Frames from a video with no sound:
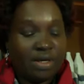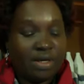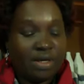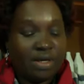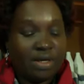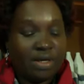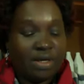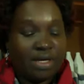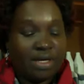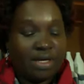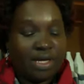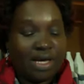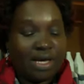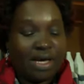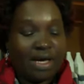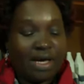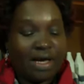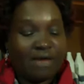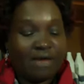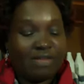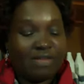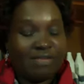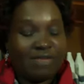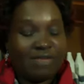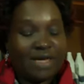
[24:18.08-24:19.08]

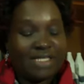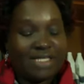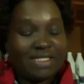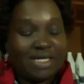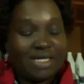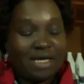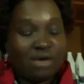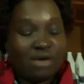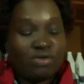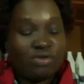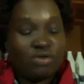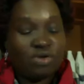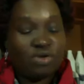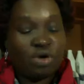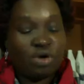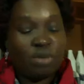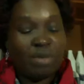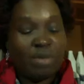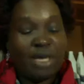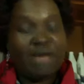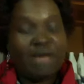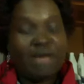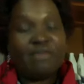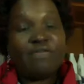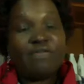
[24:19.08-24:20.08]
The first thing I would
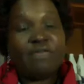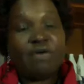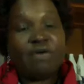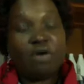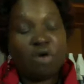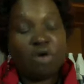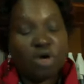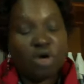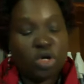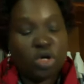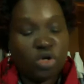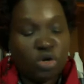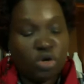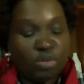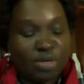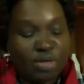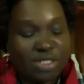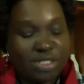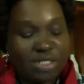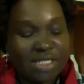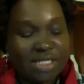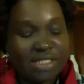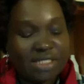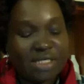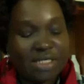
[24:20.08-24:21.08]
recommend for low
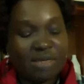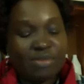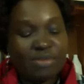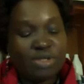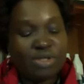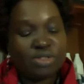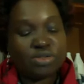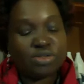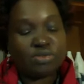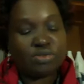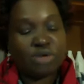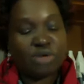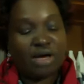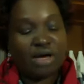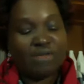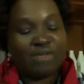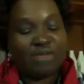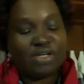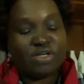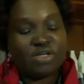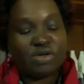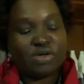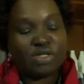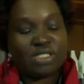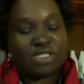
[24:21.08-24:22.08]
potassium is to have
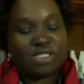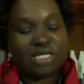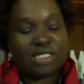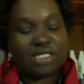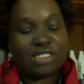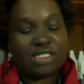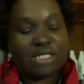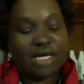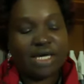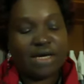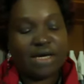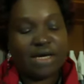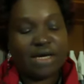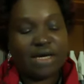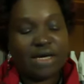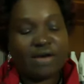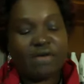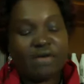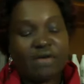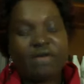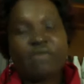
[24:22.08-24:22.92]
a doctor check